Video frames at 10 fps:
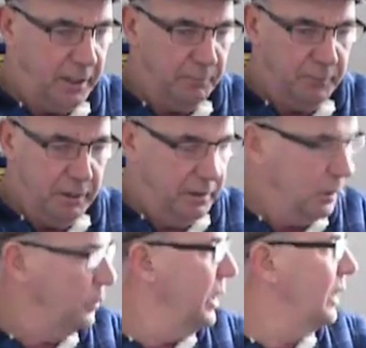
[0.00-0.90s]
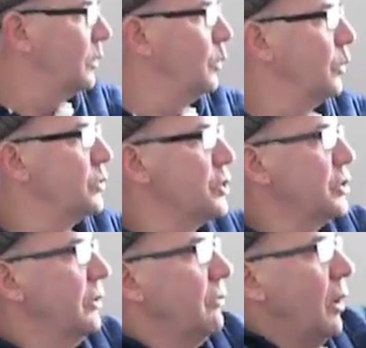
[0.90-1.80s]
Now they'll go
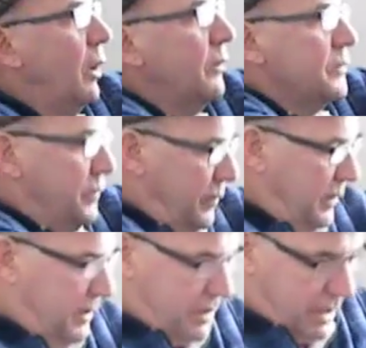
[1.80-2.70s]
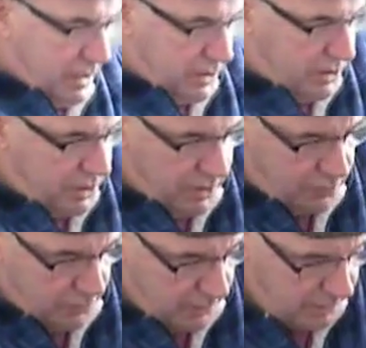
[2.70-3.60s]
just into a half size
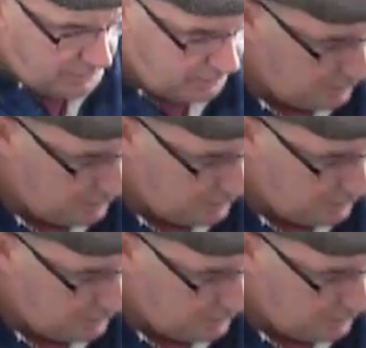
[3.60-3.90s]
seed tray.